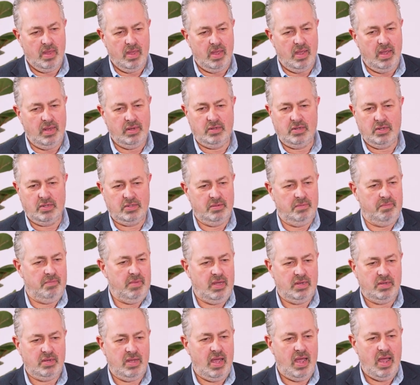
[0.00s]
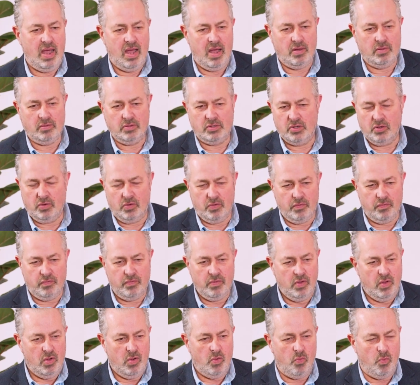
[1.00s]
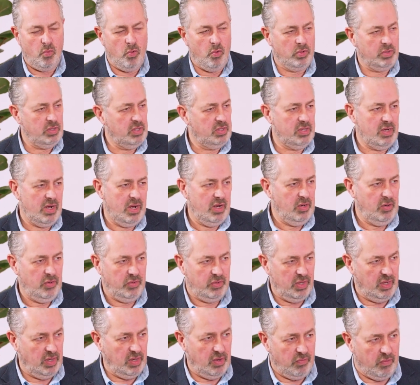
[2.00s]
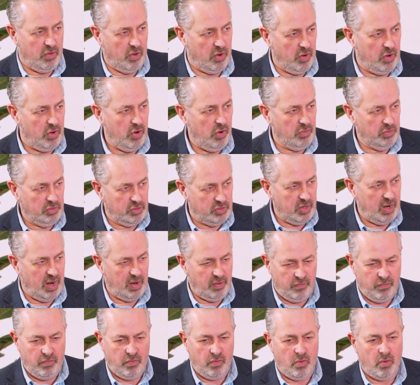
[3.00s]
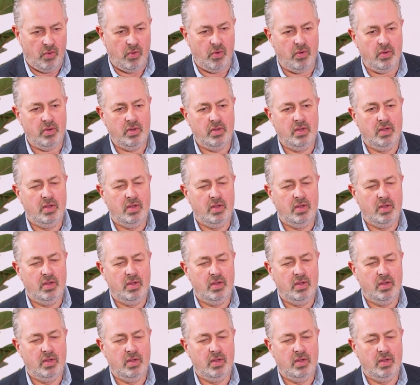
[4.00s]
it doesn't matter how sort of watertight you think you've got a contract for,